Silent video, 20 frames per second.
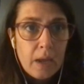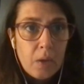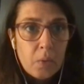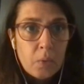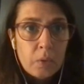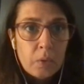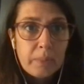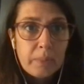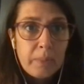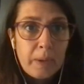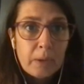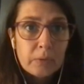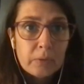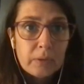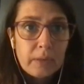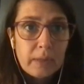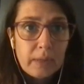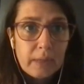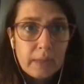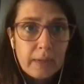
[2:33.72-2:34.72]
What about
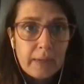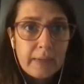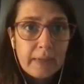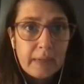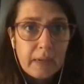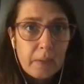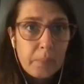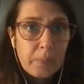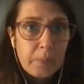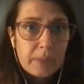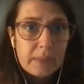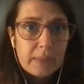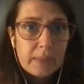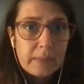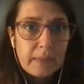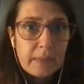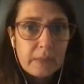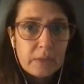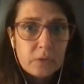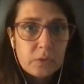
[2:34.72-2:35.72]
clinical
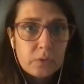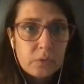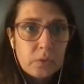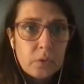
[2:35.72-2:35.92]
presentation?